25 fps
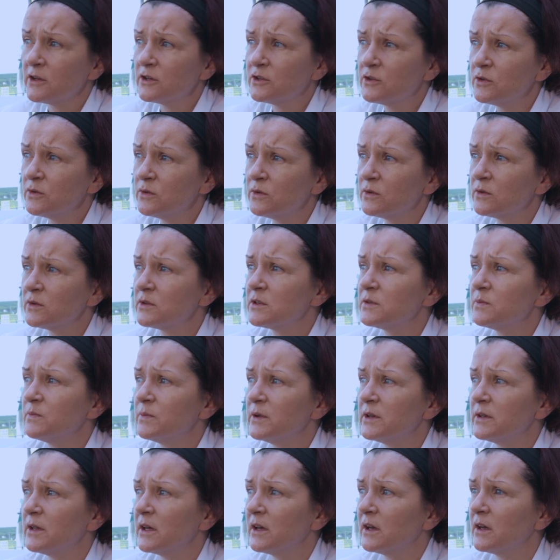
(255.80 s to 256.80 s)
Don't
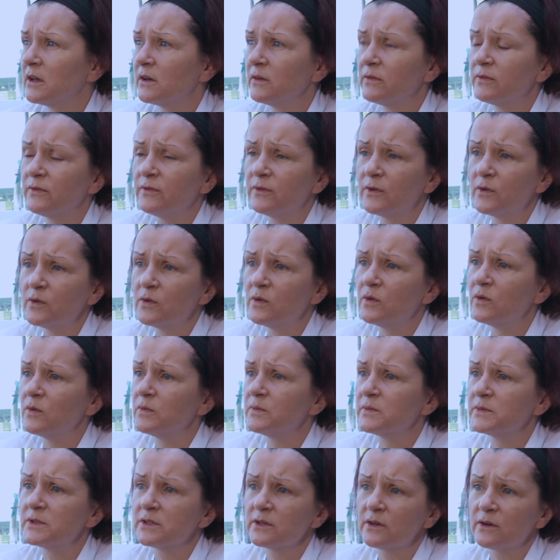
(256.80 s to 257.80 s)
be thinking of
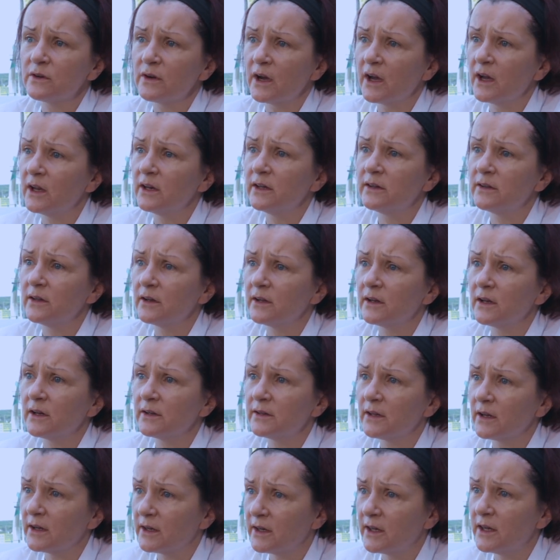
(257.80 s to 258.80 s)
foams or anything like
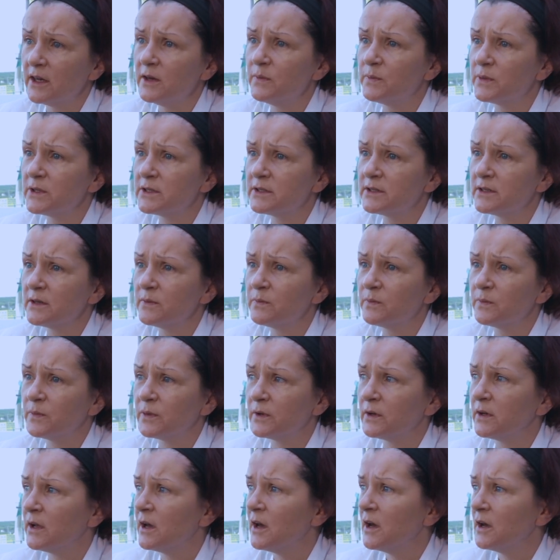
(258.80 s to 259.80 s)
that. Keep it
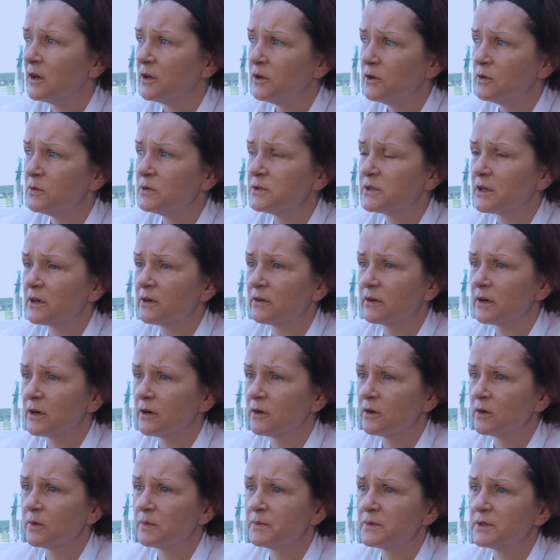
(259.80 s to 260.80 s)
simple. Use our
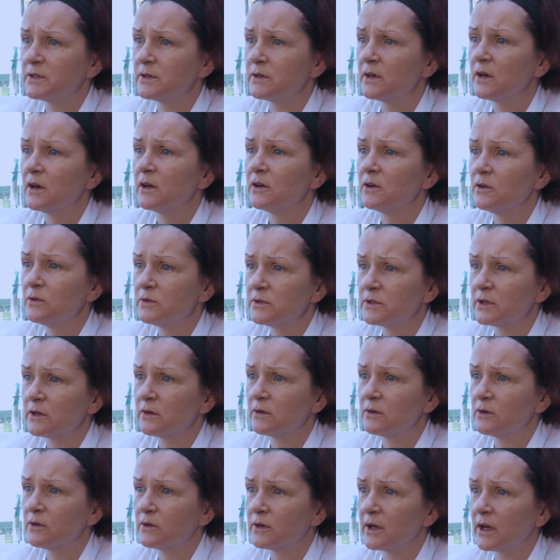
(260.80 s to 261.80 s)
herbs, use our
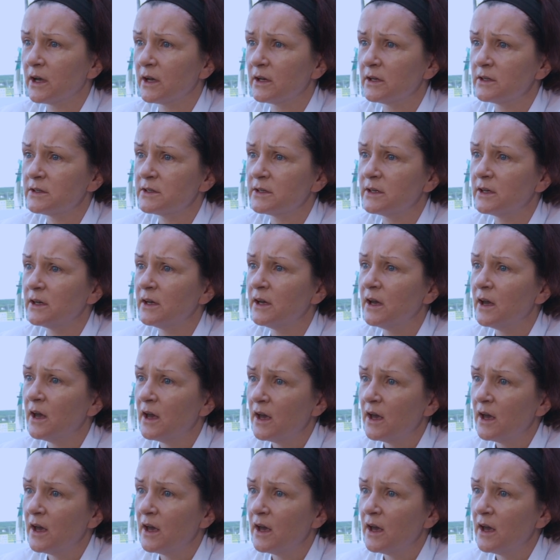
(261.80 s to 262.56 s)
locality,